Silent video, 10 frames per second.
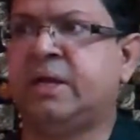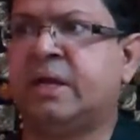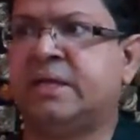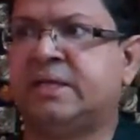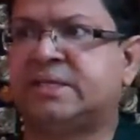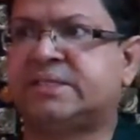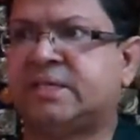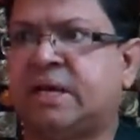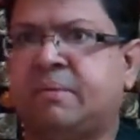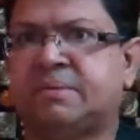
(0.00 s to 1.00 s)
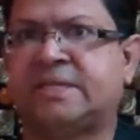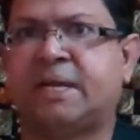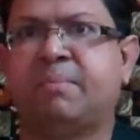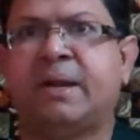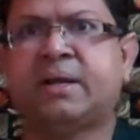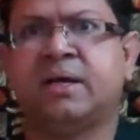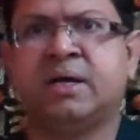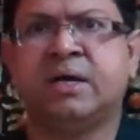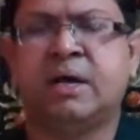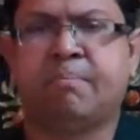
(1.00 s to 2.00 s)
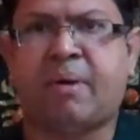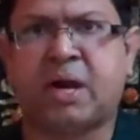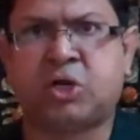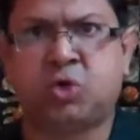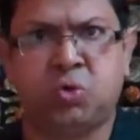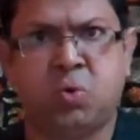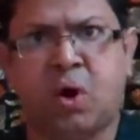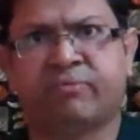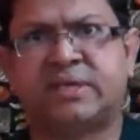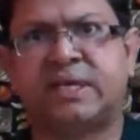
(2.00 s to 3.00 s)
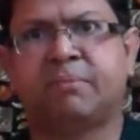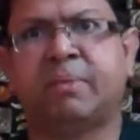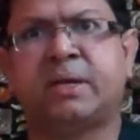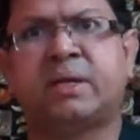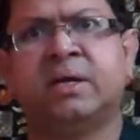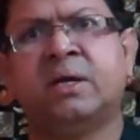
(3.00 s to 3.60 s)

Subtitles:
in this segment, part 2 of the segment,